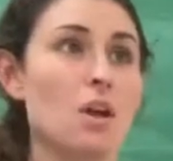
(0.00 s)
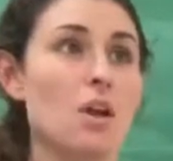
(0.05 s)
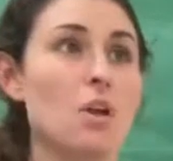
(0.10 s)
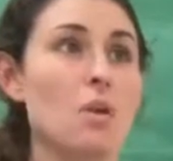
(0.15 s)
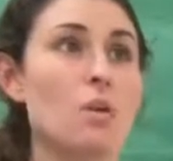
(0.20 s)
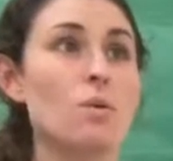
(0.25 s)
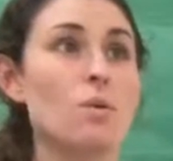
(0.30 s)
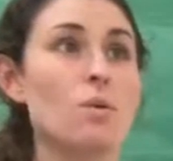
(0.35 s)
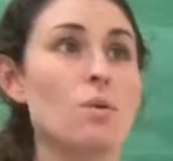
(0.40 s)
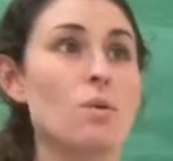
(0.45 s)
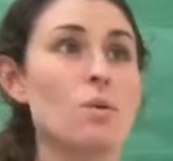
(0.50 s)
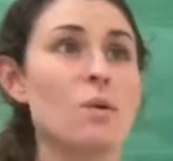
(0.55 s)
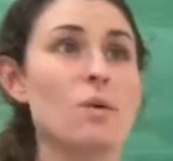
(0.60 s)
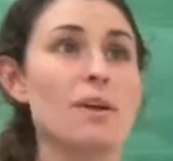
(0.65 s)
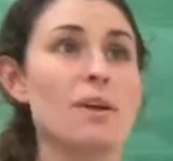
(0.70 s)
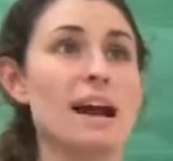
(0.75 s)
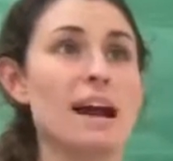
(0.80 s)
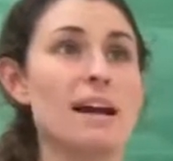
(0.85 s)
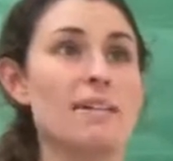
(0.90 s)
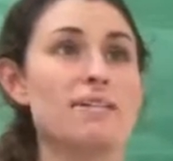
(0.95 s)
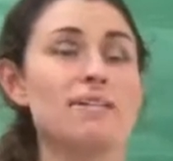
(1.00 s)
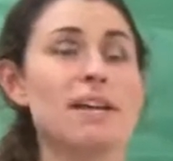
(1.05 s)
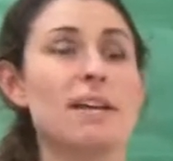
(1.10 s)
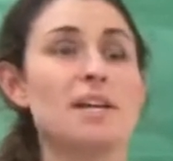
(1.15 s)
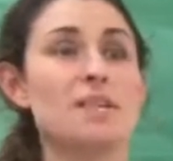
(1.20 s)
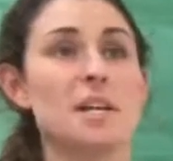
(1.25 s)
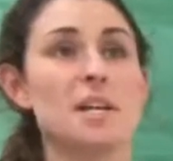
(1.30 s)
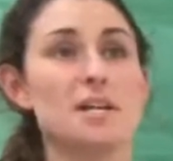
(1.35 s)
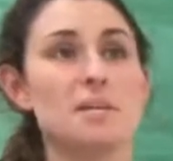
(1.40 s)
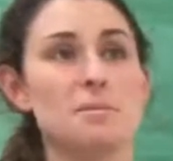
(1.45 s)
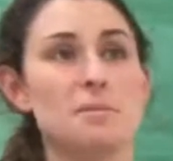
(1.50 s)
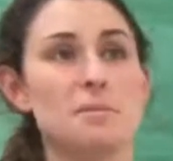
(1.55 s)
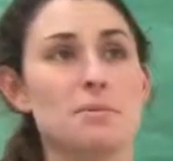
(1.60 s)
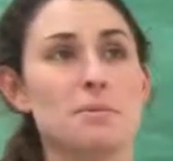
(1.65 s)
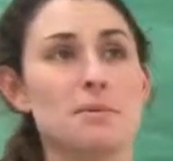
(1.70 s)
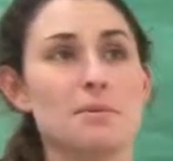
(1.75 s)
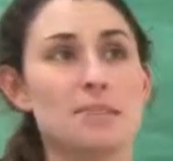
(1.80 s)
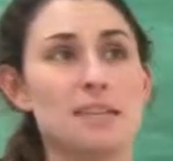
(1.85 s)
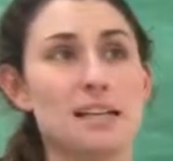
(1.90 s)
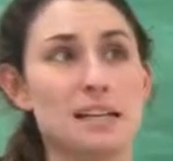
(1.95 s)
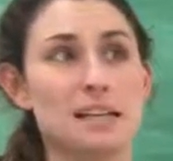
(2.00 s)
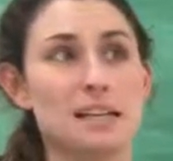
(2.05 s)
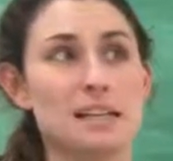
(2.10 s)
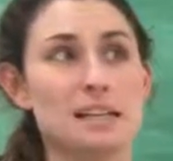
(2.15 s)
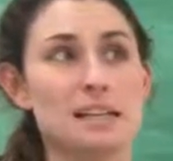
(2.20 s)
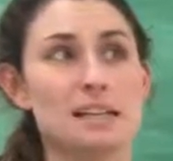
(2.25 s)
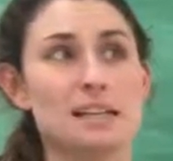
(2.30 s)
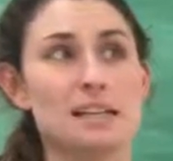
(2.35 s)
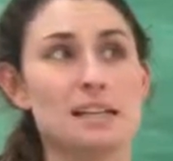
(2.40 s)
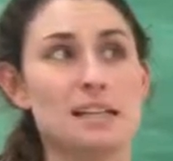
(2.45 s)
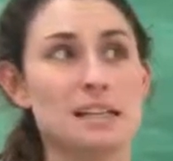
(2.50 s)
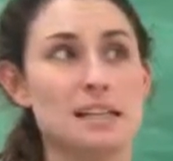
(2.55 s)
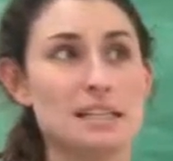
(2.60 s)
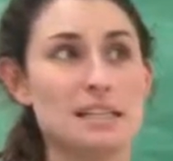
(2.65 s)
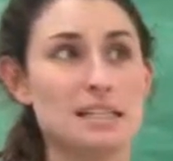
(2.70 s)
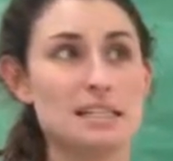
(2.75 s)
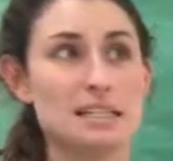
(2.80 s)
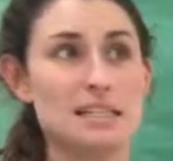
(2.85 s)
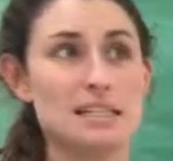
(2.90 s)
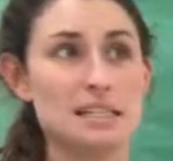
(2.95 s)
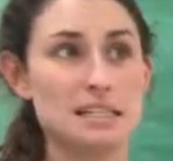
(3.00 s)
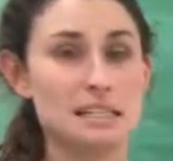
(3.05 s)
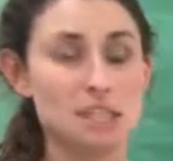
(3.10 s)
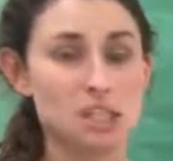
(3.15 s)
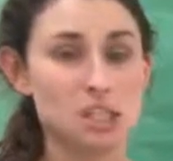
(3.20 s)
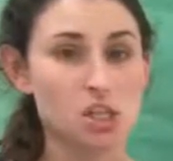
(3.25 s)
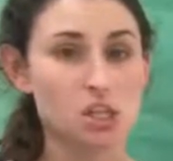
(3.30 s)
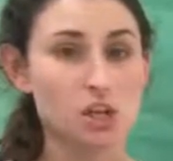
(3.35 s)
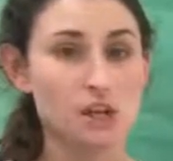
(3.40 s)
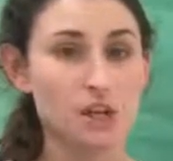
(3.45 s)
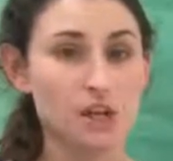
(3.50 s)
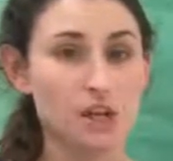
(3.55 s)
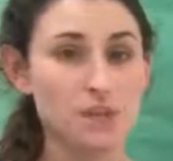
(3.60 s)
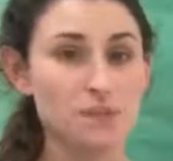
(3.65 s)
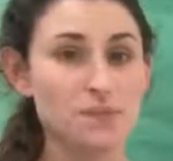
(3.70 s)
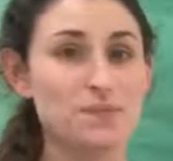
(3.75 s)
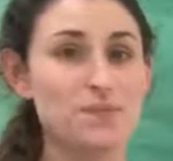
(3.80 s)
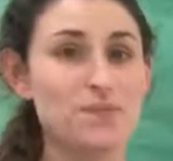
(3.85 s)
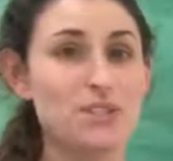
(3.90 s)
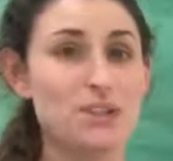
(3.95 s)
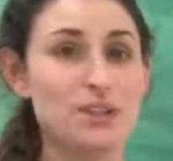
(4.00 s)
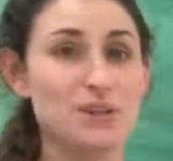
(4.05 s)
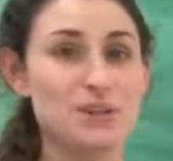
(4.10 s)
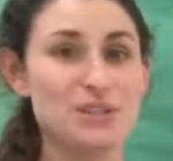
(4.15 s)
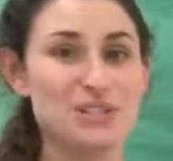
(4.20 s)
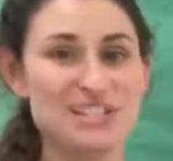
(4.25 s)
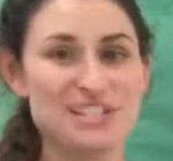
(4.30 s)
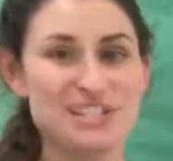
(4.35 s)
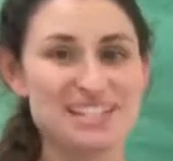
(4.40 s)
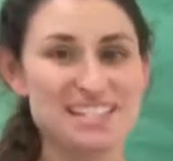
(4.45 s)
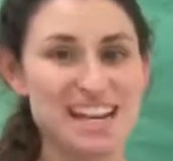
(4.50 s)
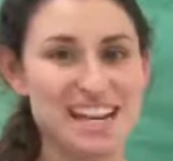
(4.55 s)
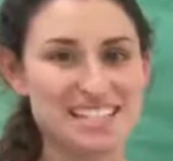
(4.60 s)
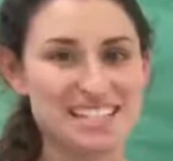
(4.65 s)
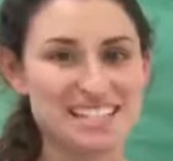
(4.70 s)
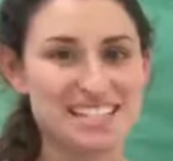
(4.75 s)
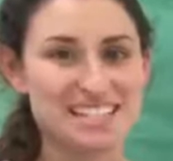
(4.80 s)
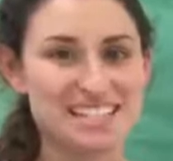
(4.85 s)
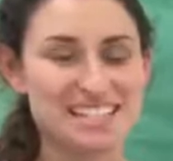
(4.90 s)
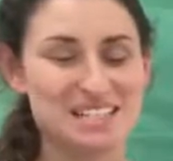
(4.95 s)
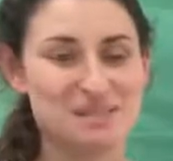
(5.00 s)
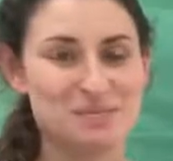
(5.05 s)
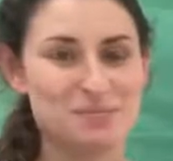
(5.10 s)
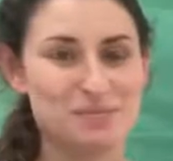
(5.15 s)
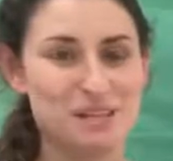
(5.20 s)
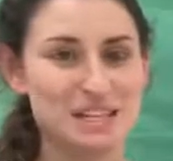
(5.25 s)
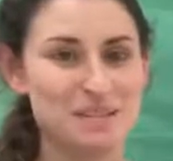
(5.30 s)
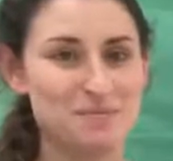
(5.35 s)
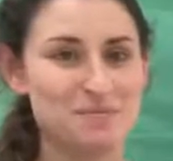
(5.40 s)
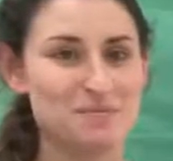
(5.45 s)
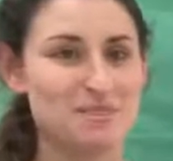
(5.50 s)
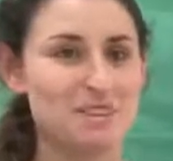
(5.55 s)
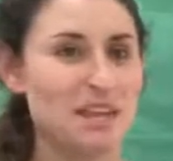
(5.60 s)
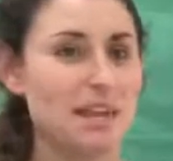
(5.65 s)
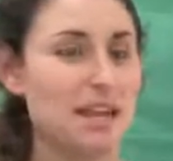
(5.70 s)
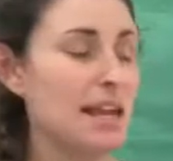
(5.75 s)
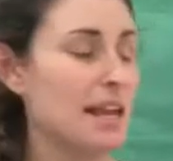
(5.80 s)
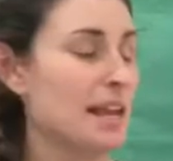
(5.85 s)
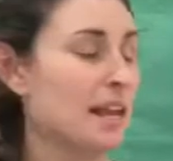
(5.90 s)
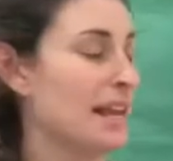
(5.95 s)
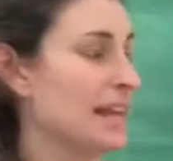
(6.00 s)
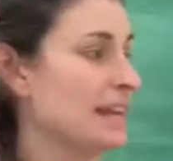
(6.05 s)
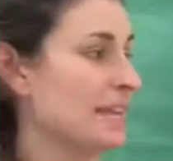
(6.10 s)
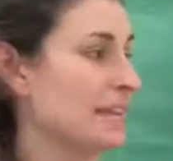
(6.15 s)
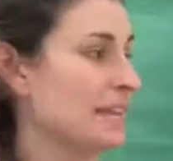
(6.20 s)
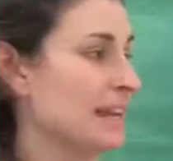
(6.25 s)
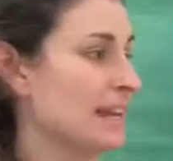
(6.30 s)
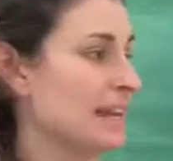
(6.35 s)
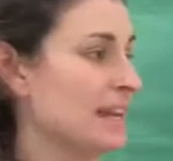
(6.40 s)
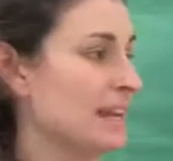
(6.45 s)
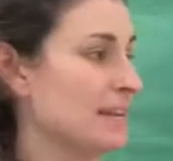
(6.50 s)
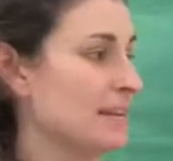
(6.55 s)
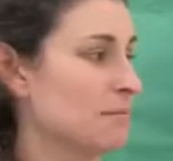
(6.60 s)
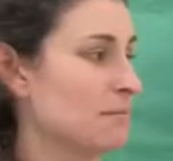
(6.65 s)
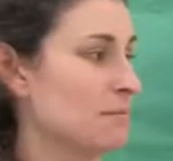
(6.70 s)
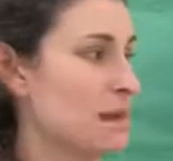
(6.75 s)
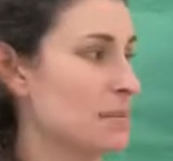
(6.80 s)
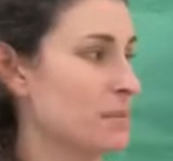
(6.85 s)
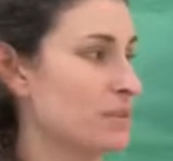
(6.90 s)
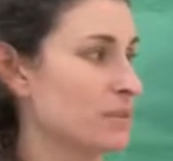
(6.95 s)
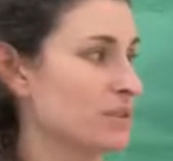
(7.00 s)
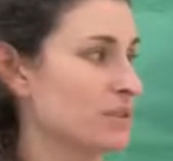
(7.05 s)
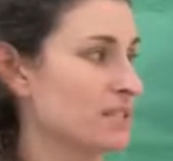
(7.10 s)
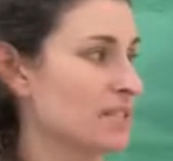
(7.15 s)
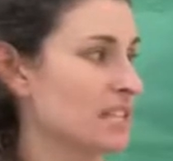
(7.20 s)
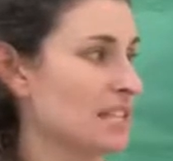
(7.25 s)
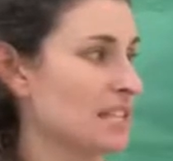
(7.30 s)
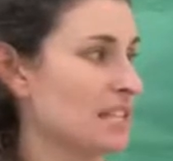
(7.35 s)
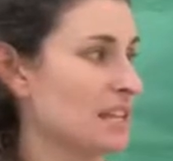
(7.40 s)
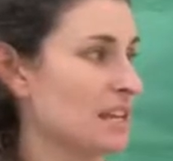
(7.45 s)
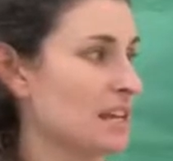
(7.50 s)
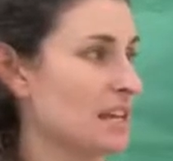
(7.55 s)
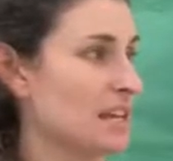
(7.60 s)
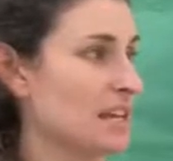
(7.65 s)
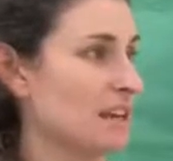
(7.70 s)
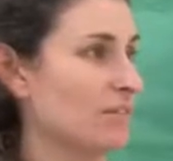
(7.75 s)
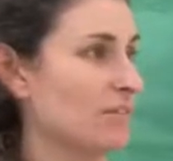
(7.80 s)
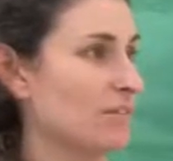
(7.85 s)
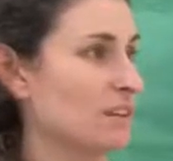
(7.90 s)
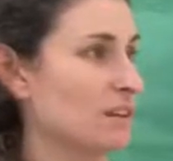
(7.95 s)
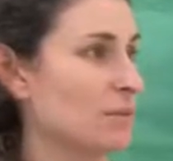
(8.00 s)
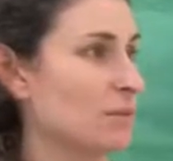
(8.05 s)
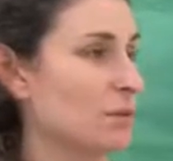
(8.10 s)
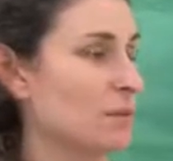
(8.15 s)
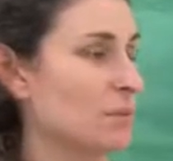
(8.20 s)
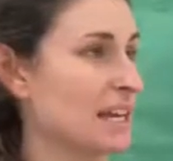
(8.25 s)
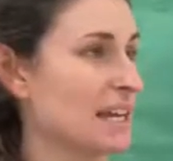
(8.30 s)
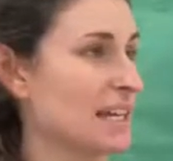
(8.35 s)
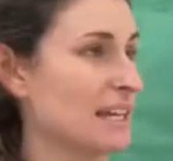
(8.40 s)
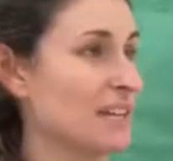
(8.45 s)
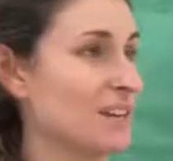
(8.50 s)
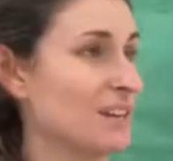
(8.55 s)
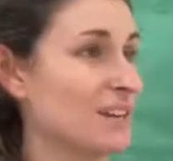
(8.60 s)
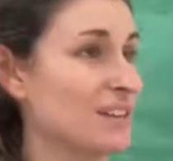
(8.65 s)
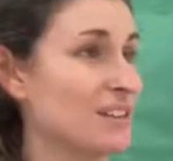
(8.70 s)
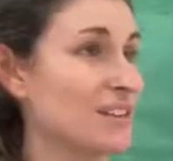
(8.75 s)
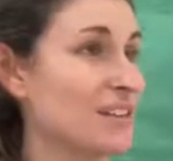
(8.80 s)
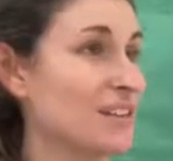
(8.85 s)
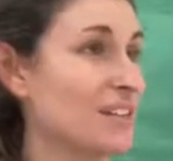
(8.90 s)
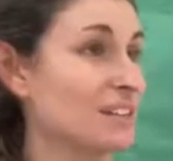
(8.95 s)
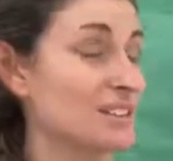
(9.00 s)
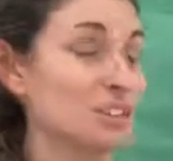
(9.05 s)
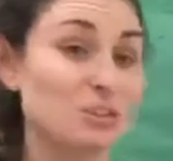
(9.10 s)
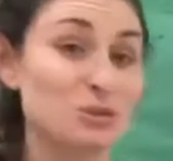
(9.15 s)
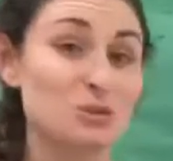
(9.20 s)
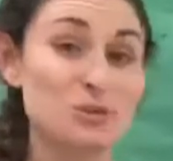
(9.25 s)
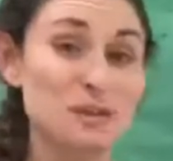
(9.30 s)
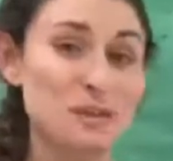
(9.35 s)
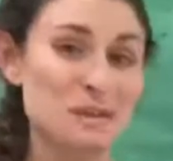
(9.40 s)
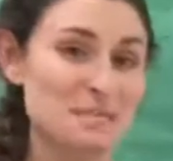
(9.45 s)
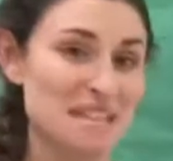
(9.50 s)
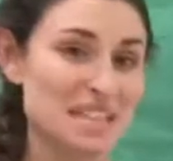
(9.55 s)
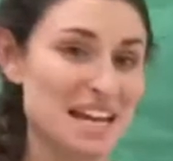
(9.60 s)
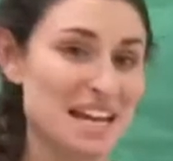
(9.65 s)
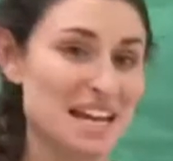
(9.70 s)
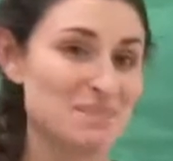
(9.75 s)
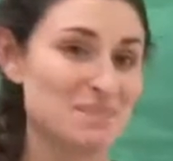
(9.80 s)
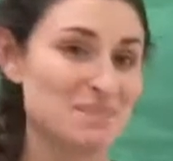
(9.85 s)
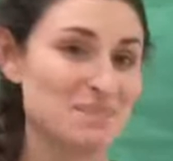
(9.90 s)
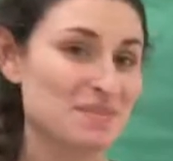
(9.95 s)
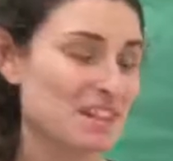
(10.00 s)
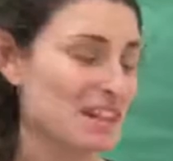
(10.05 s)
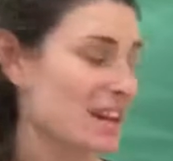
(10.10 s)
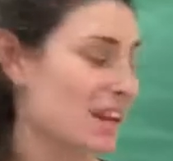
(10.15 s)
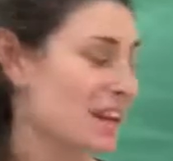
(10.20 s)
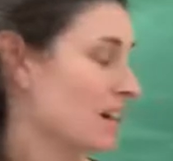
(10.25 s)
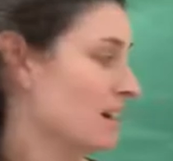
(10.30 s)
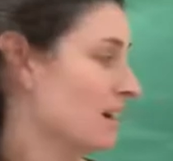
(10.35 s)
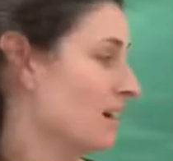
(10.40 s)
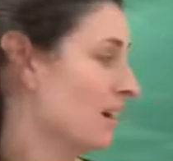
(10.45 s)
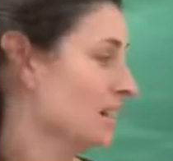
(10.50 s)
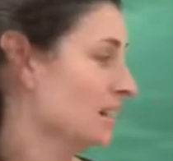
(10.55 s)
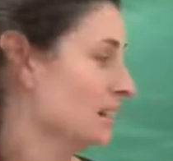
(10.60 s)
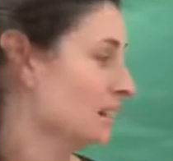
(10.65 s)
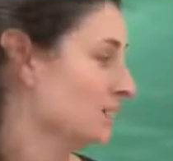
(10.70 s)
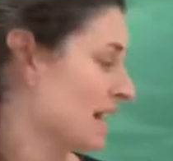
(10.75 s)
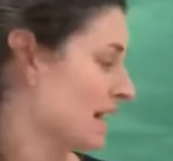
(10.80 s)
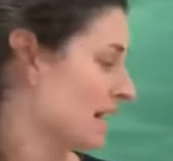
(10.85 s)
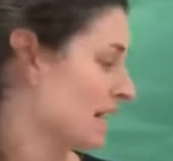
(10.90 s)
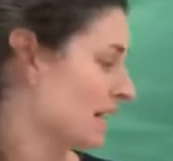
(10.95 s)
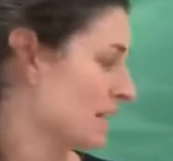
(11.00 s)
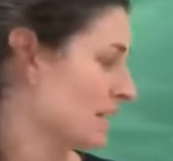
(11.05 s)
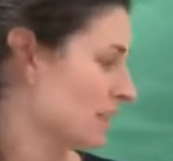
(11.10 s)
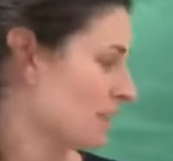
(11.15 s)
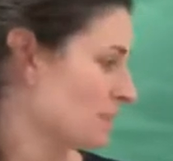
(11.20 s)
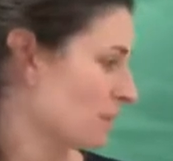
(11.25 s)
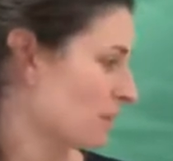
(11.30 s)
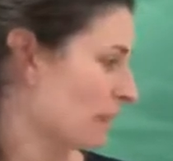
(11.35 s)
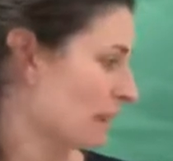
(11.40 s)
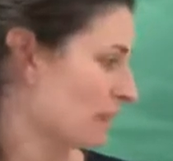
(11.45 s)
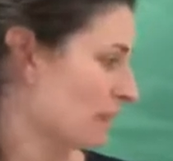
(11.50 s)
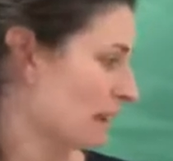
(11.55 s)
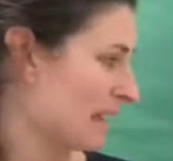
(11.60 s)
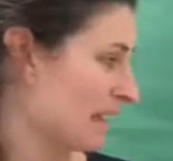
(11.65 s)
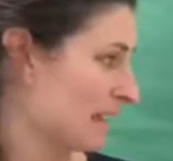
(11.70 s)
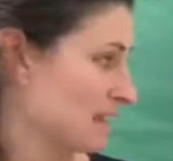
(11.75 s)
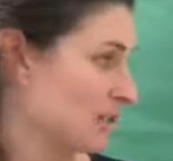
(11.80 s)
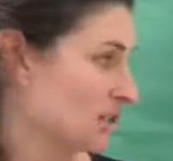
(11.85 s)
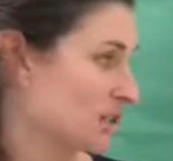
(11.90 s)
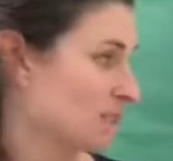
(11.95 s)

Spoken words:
or I found lots of people think it's easier to just text it to me, and then maybe we'll see if it will make it on the school website, on my teacher webpage.